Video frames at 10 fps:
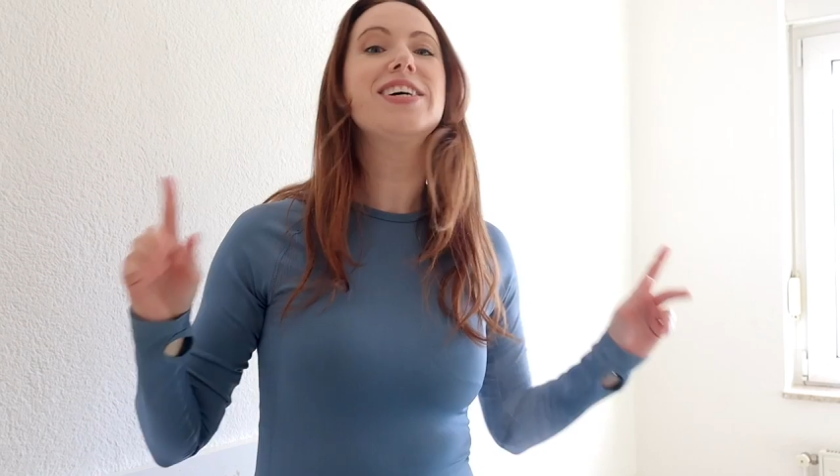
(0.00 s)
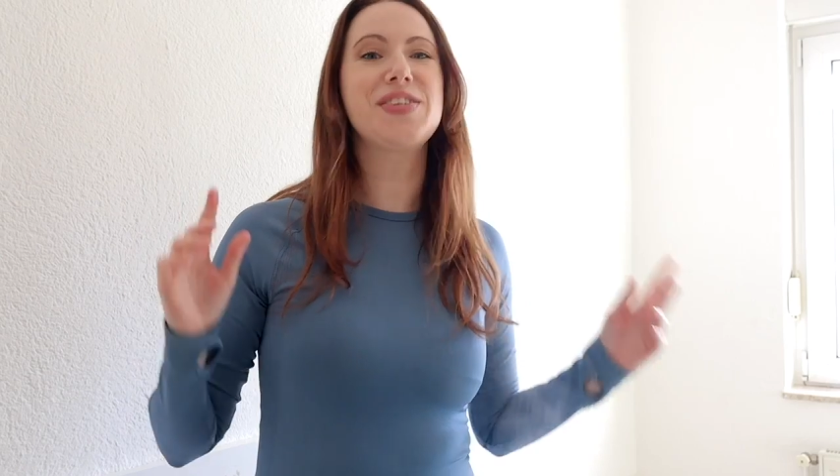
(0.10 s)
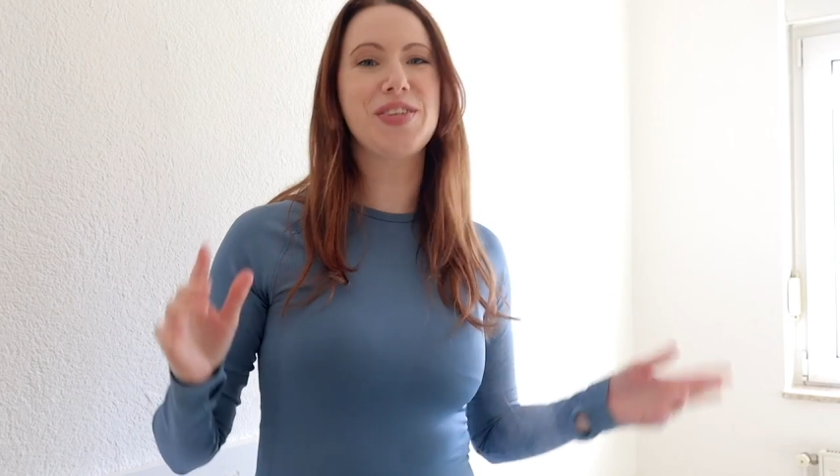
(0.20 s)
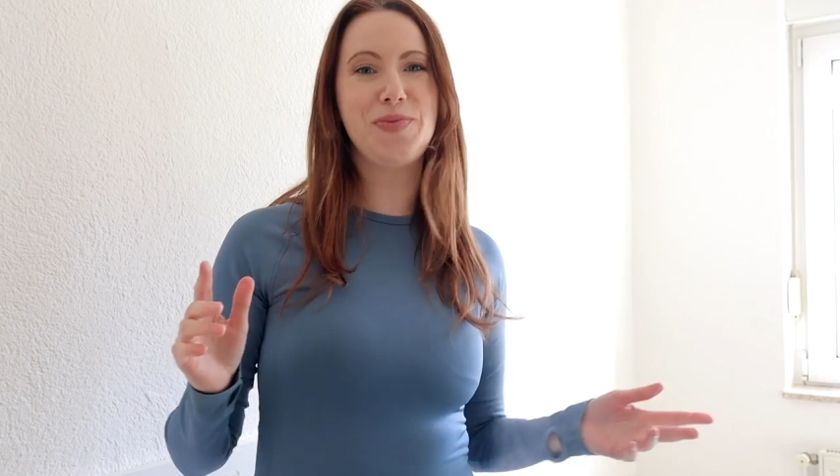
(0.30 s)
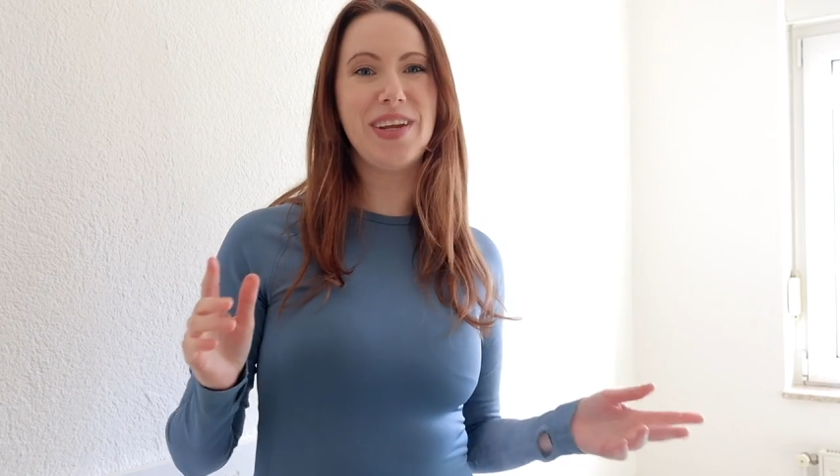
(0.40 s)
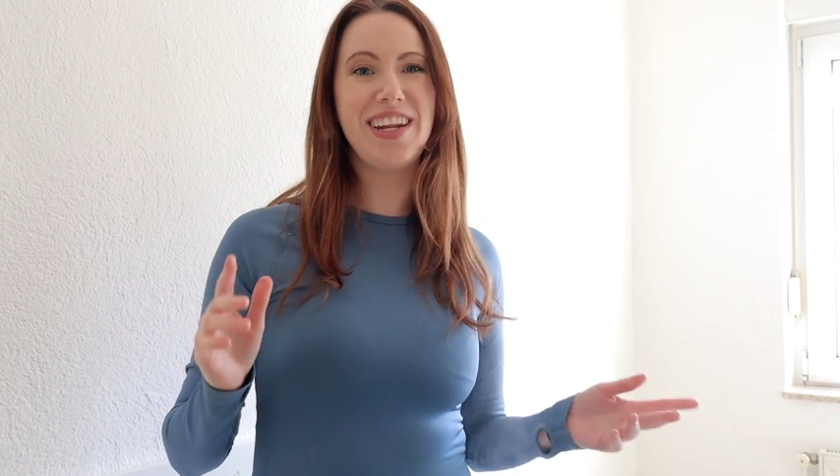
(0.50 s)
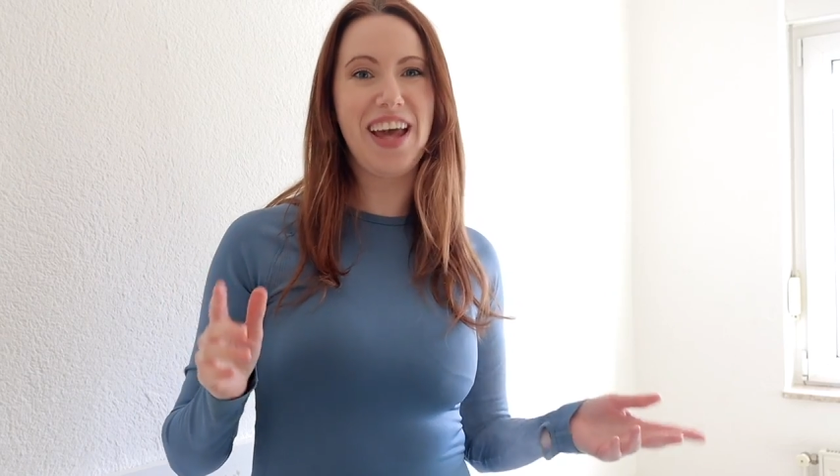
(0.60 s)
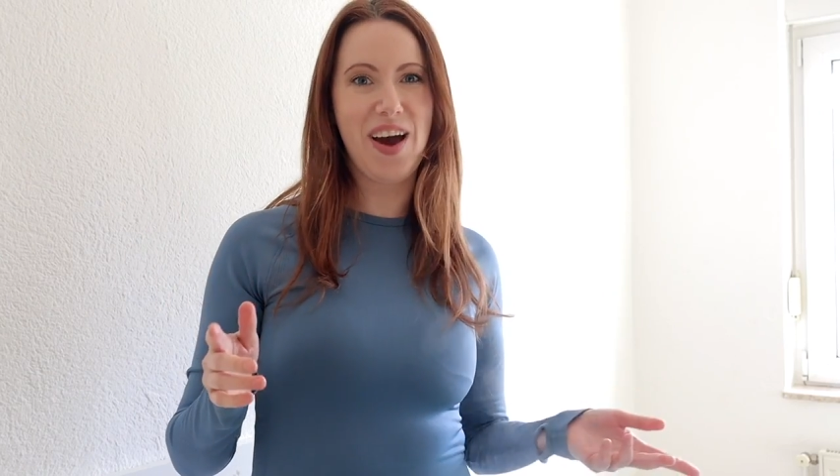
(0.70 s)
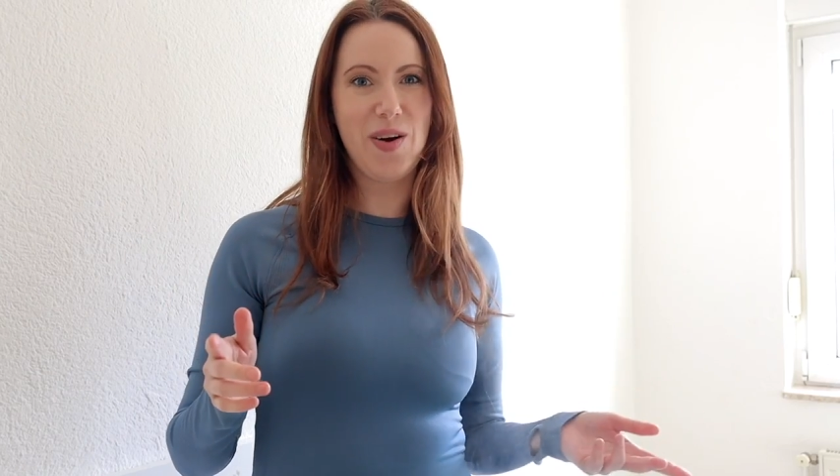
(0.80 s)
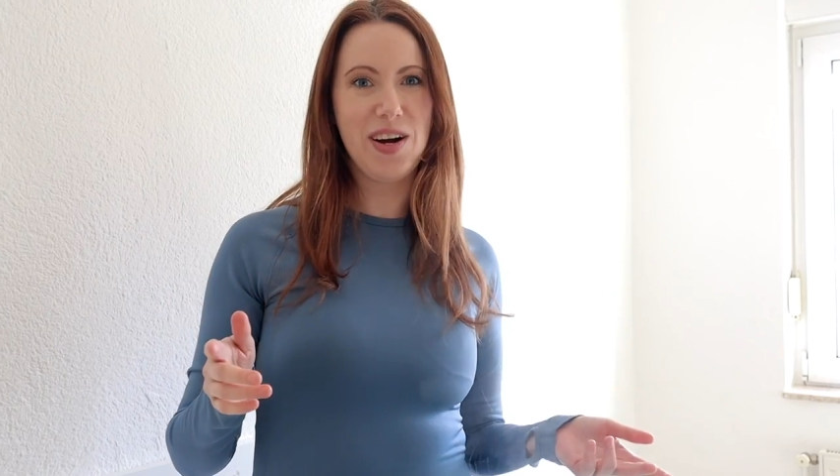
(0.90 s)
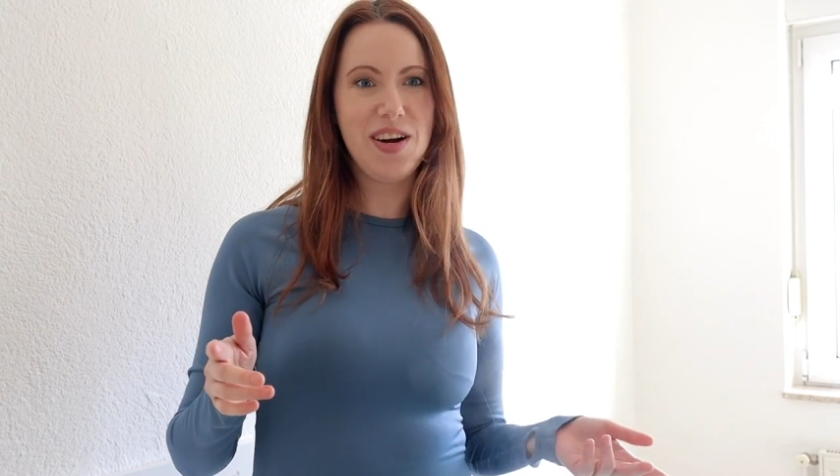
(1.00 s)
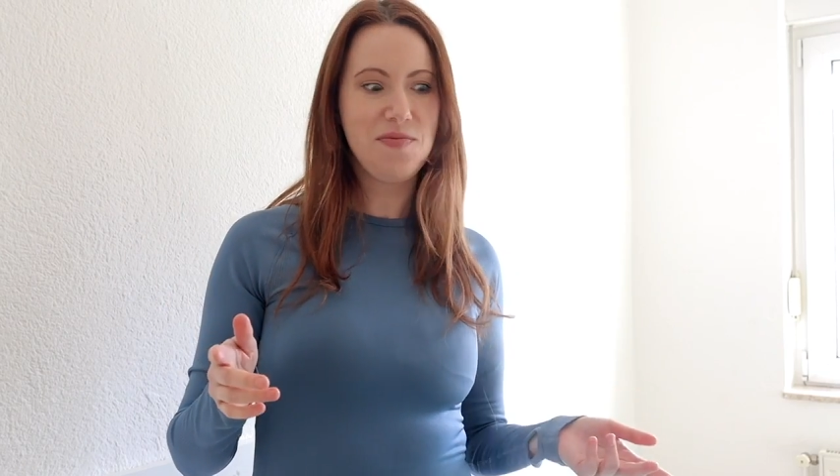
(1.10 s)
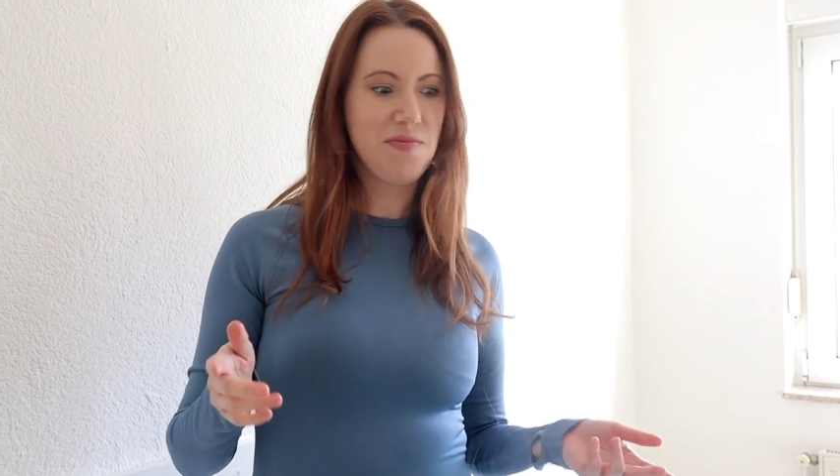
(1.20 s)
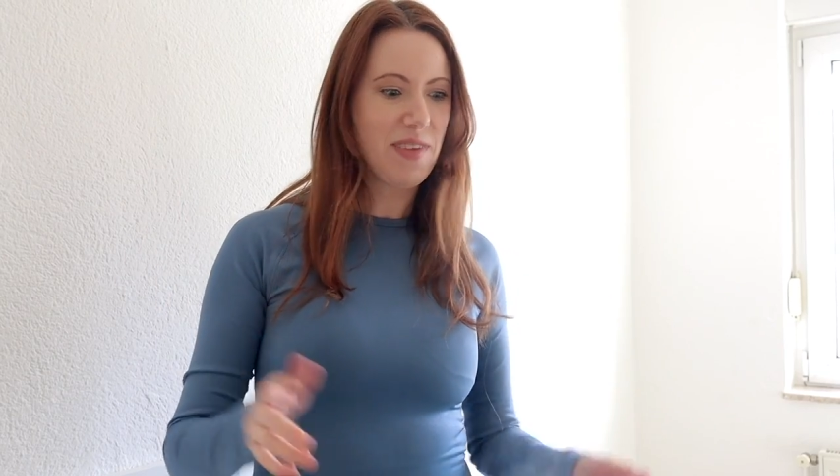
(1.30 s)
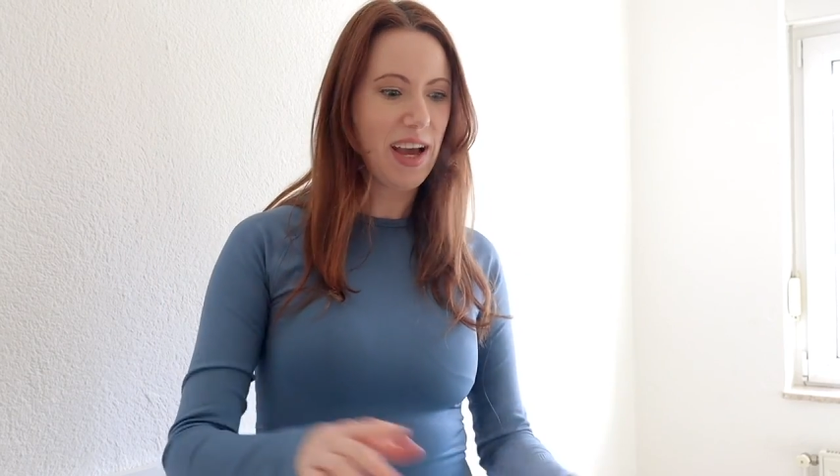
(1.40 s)
So it's been an hour
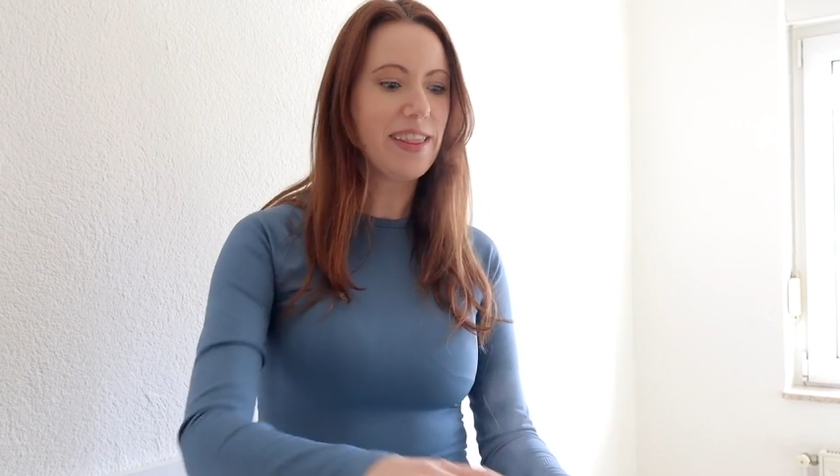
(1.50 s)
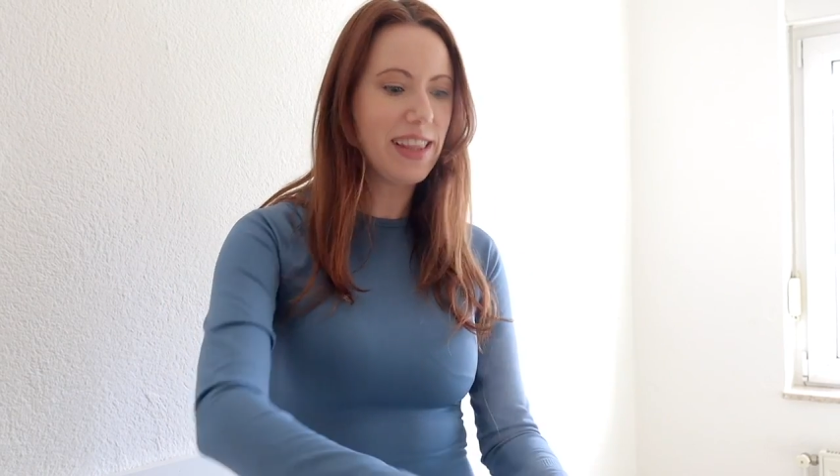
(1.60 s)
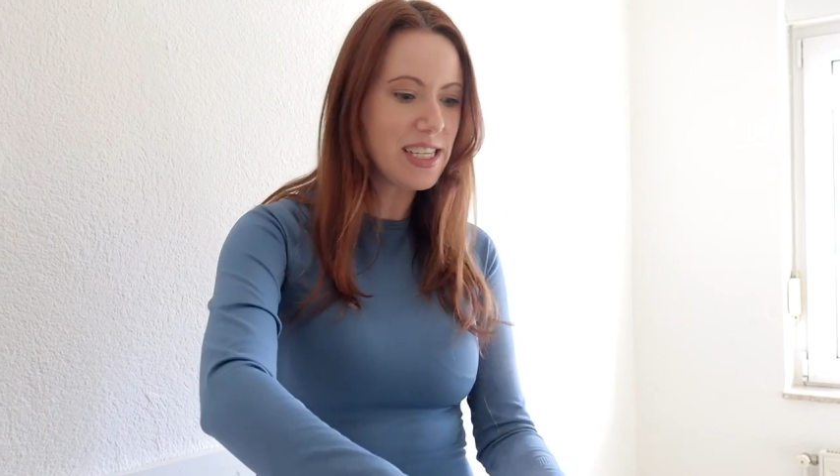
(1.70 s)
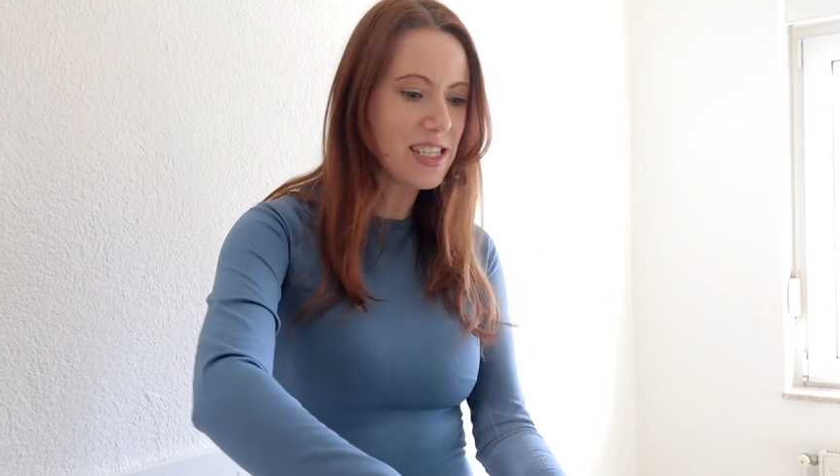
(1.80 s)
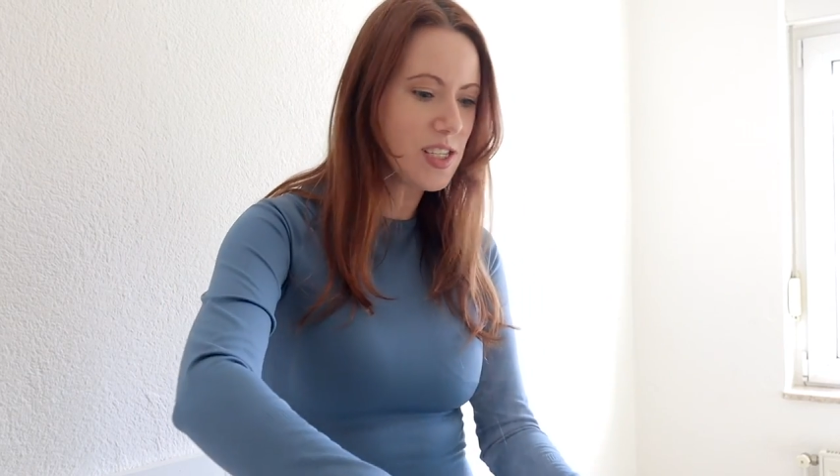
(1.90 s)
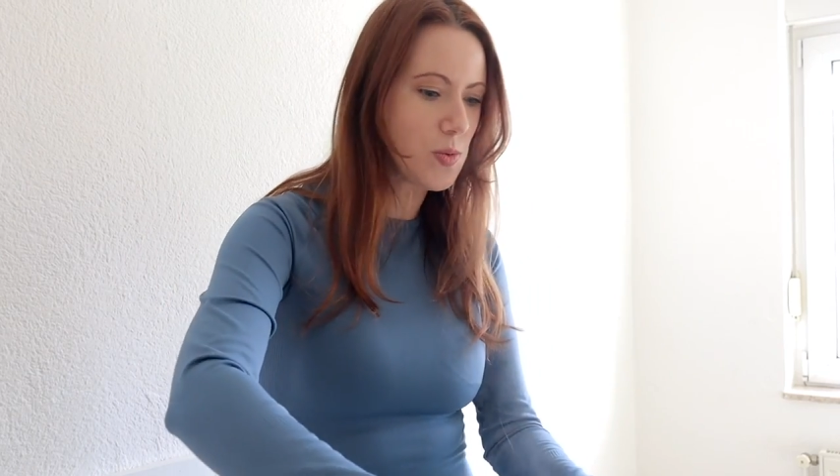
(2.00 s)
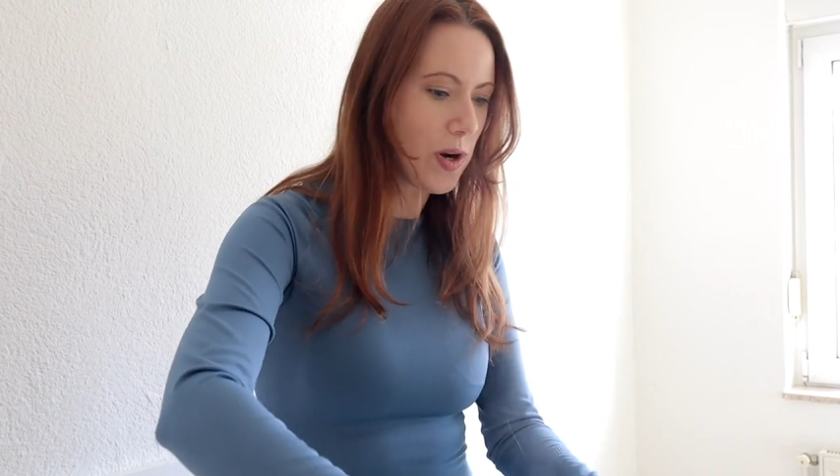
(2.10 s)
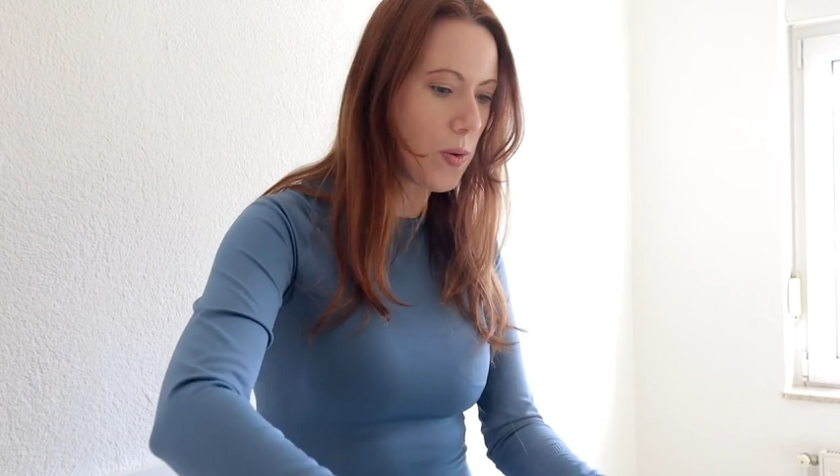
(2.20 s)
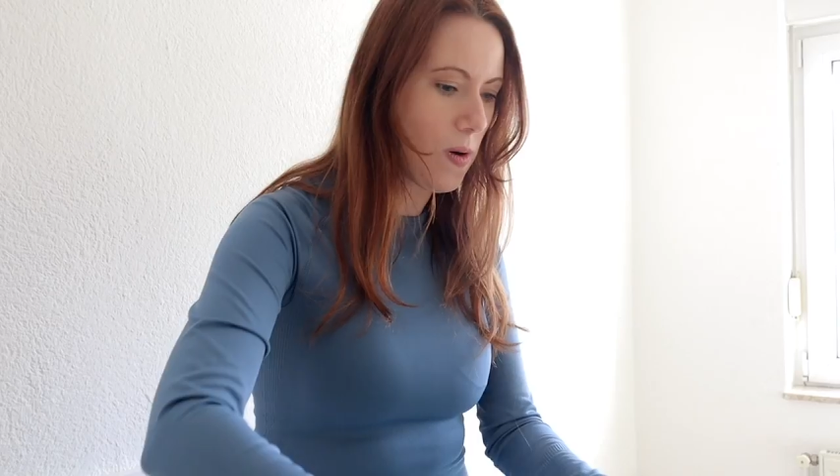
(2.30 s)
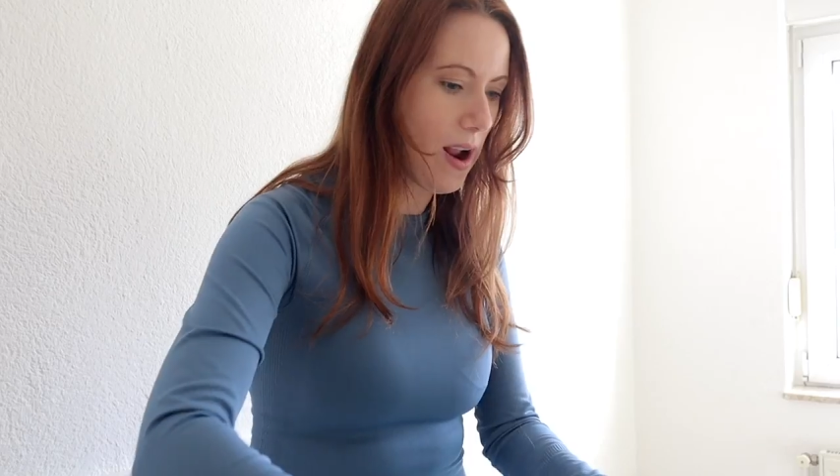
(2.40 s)
and this is where we're